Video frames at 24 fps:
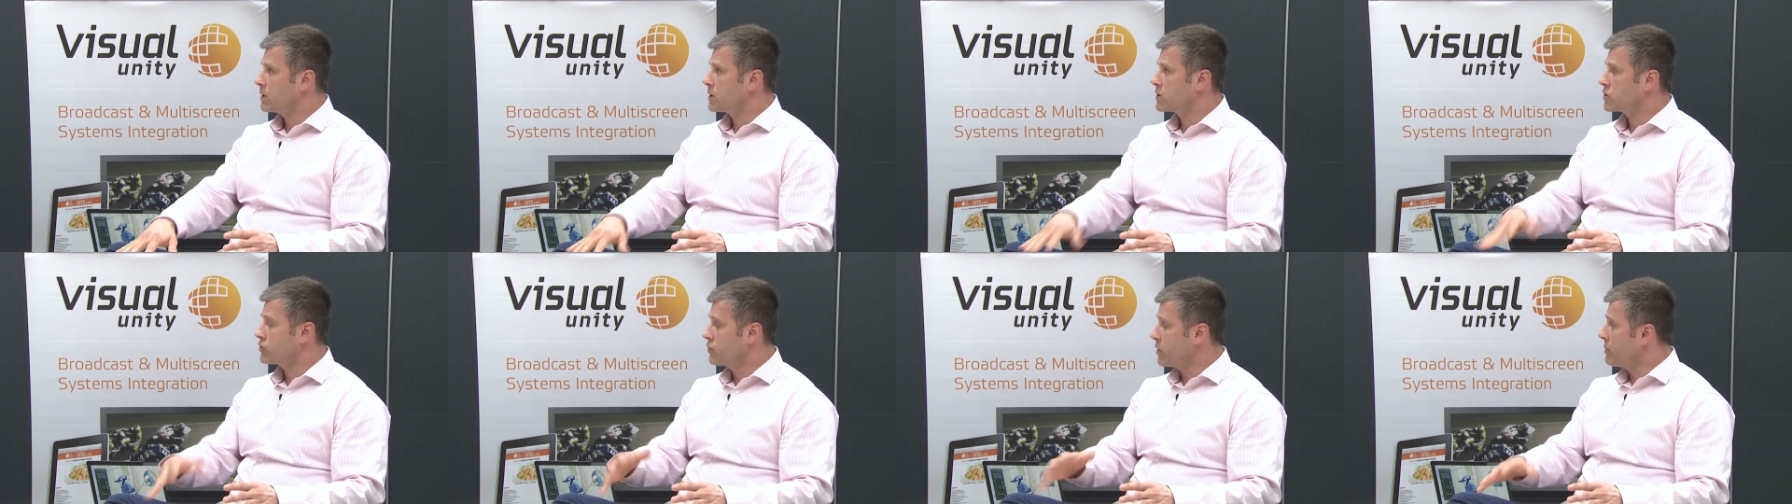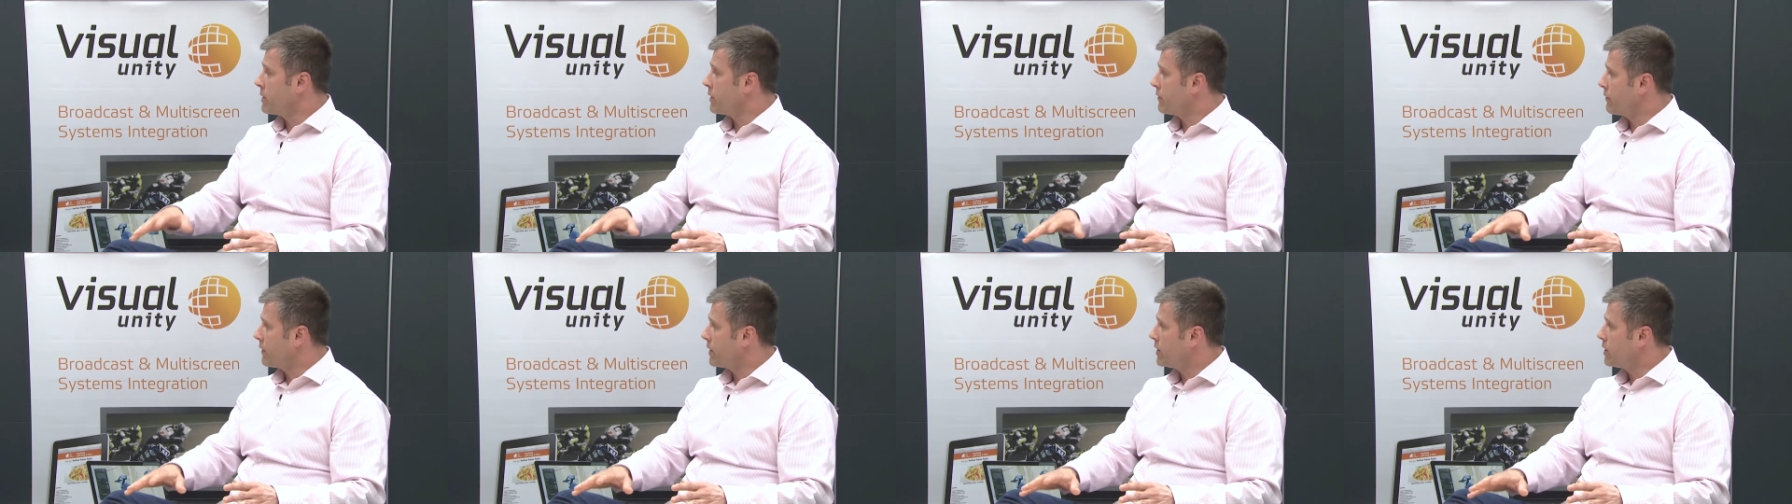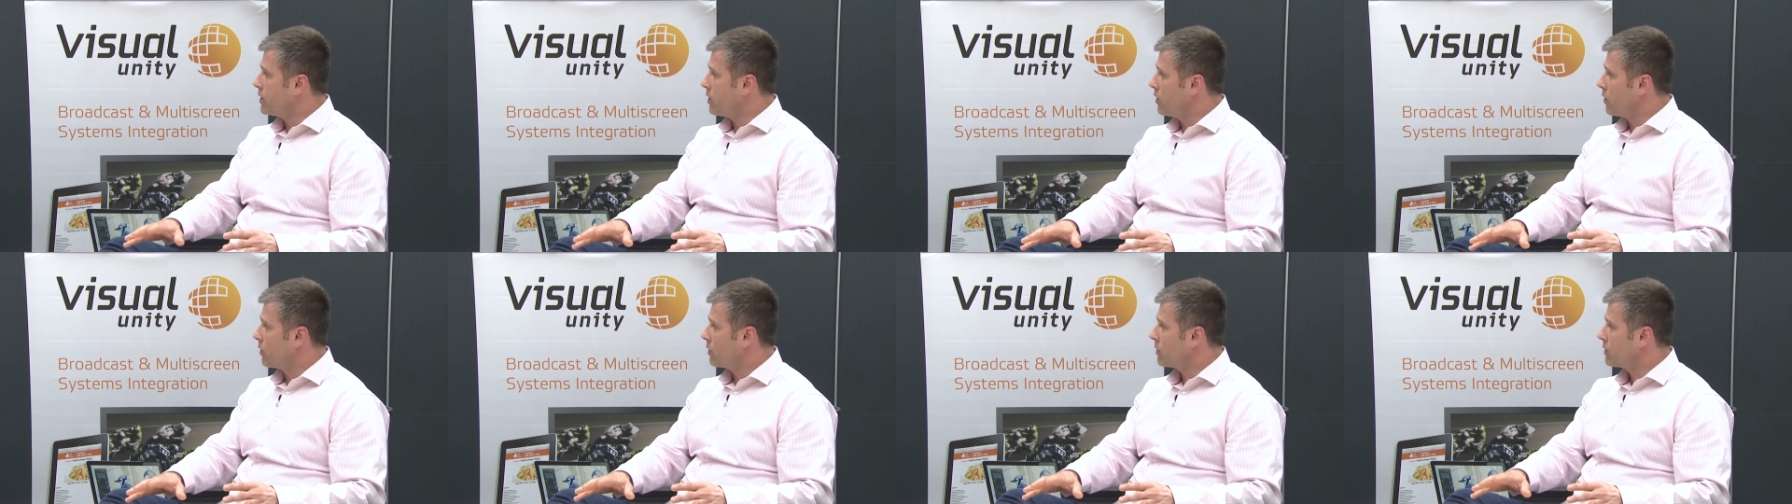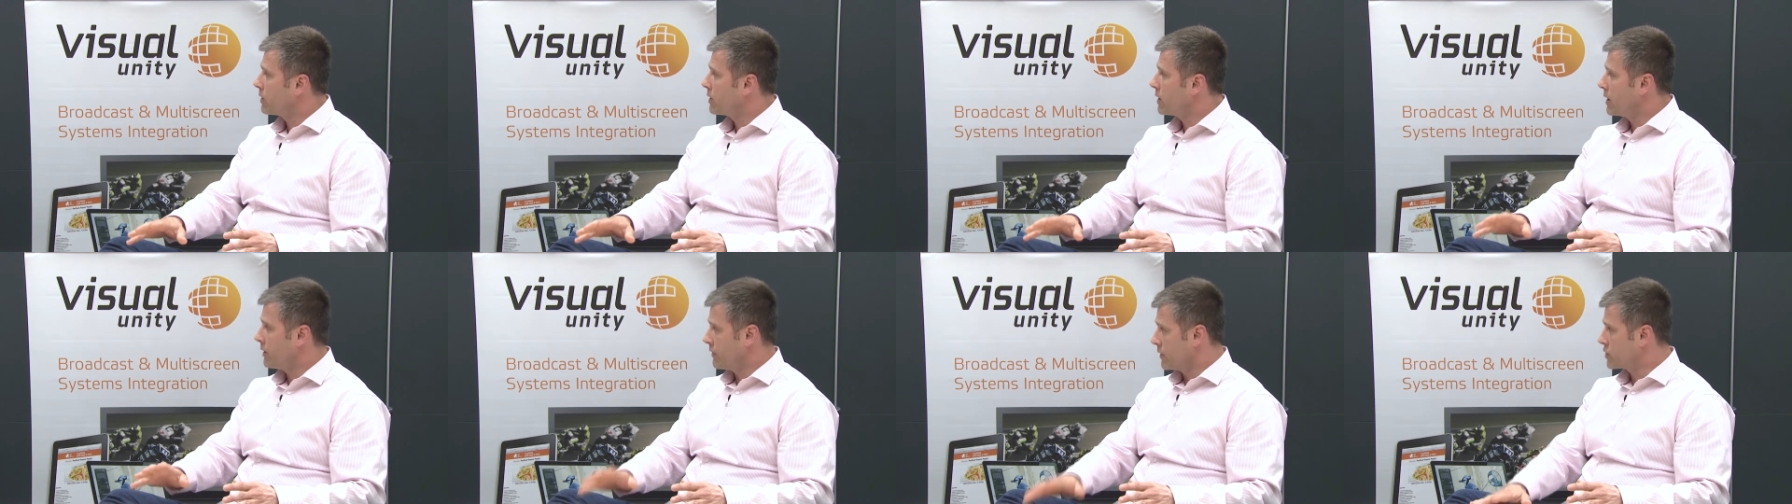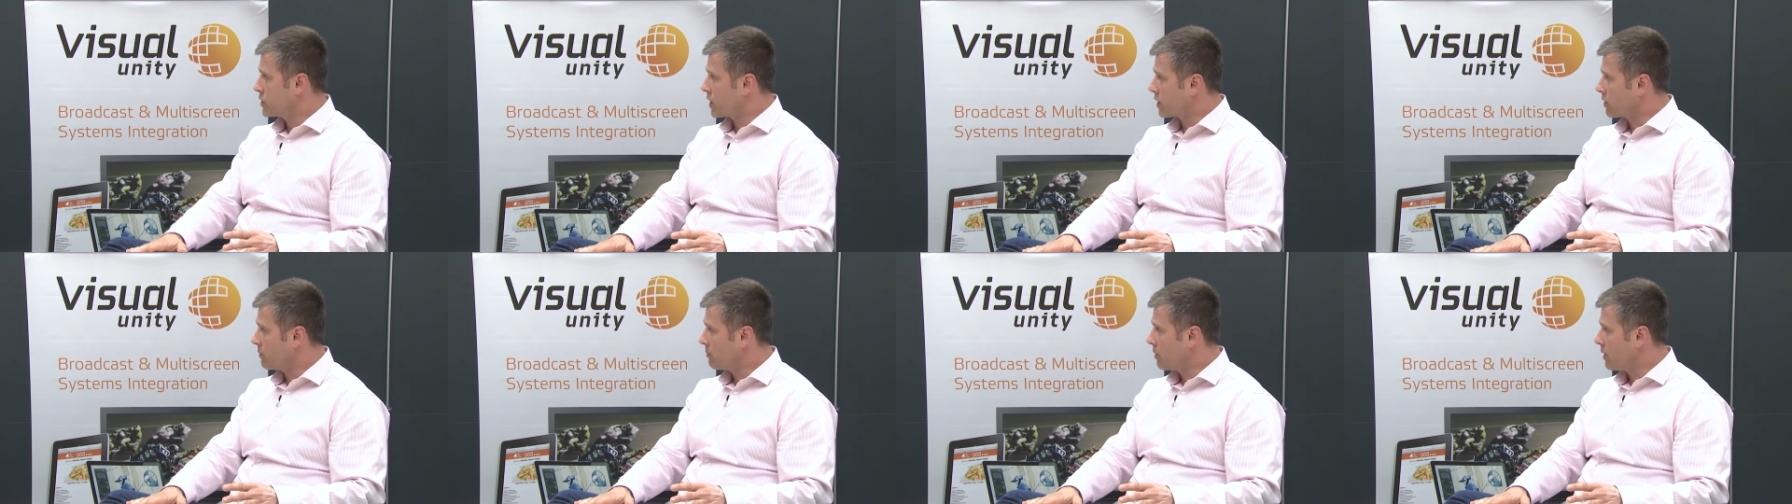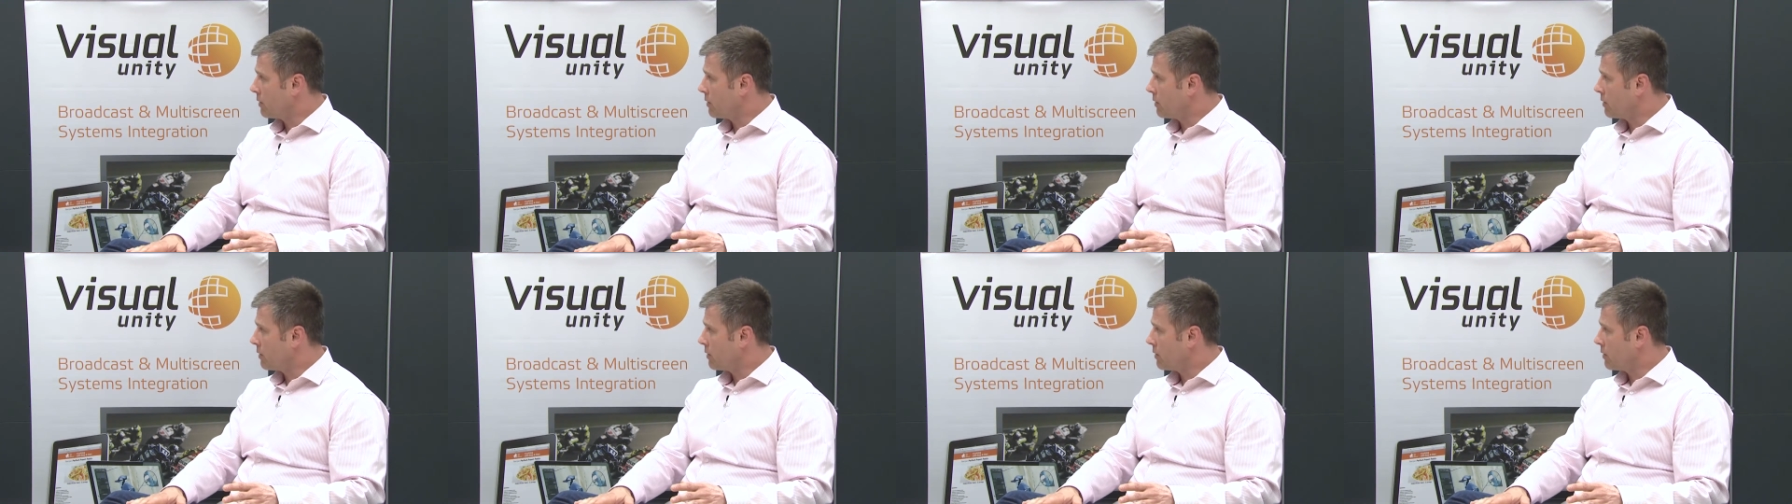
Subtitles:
streaming video in the Czech